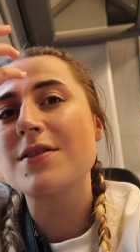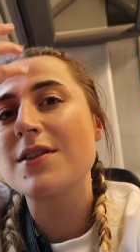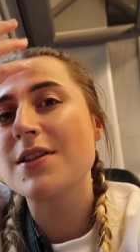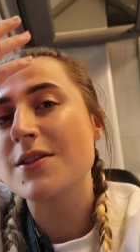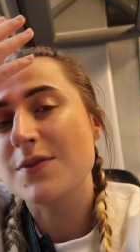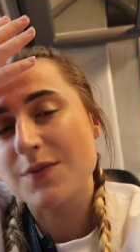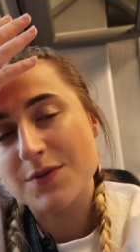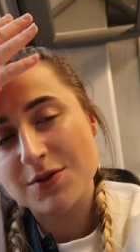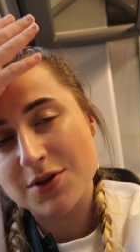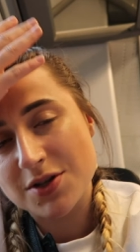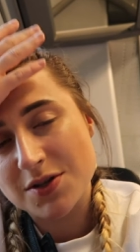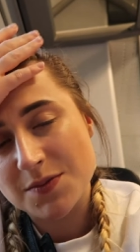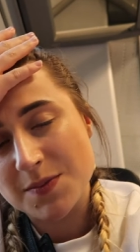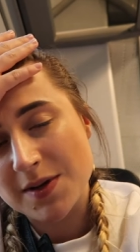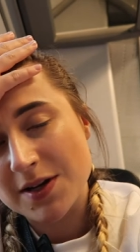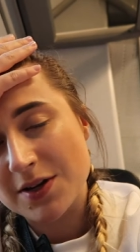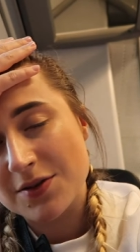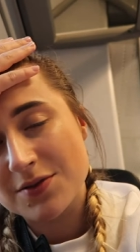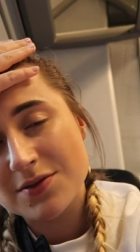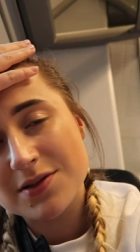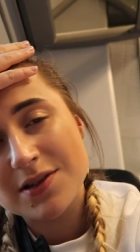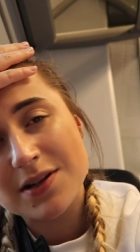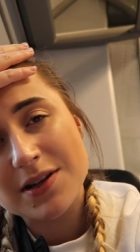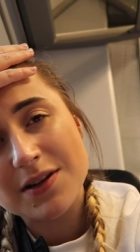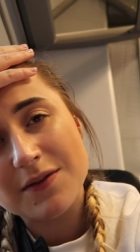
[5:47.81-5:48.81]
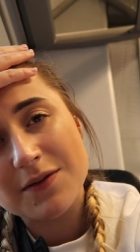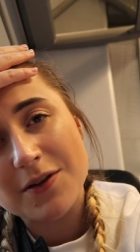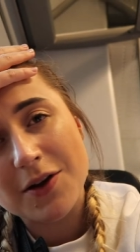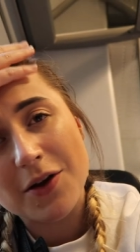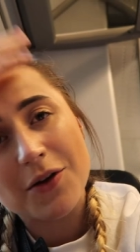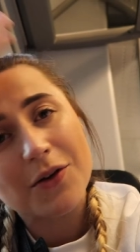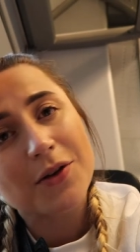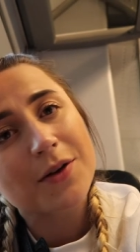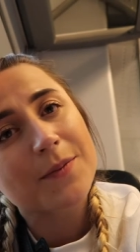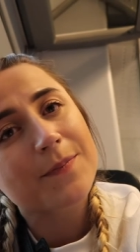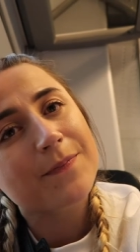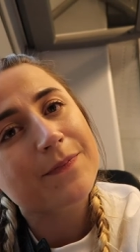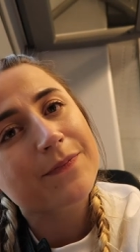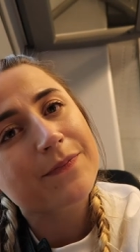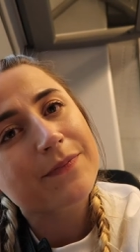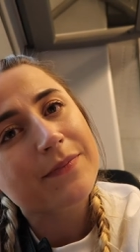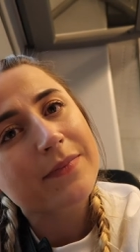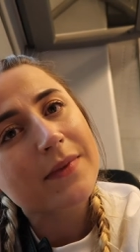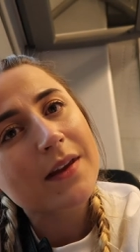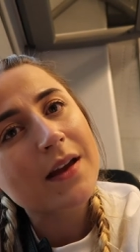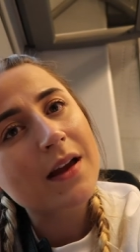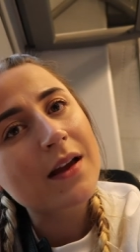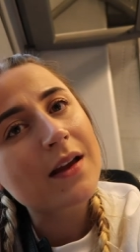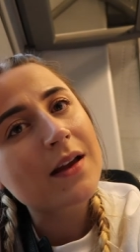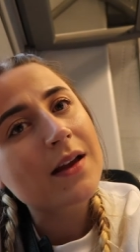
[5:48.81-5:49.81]
This was just my London-y vlog.
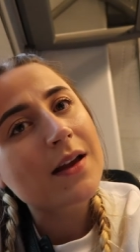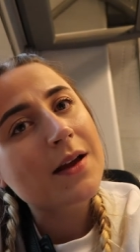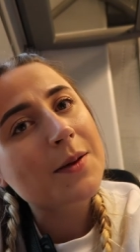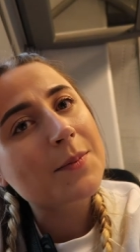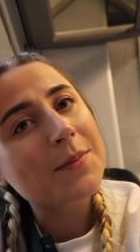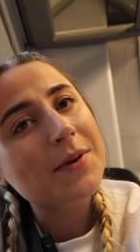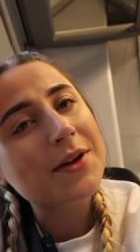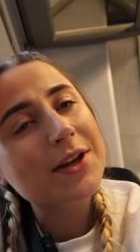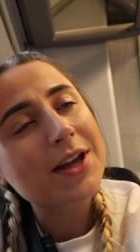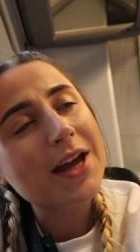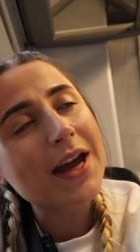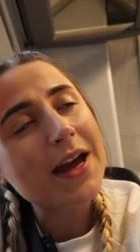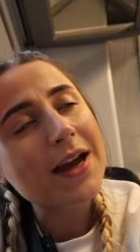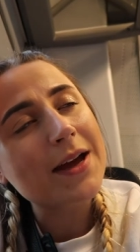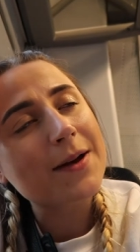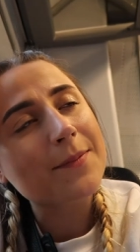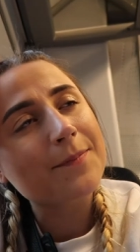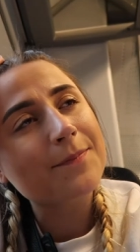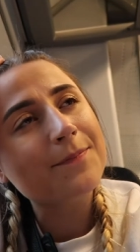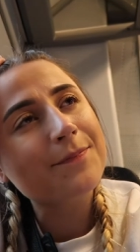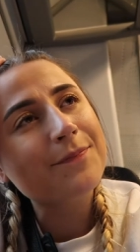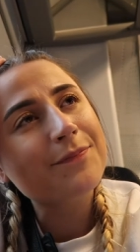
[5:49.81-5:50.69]
But yeah.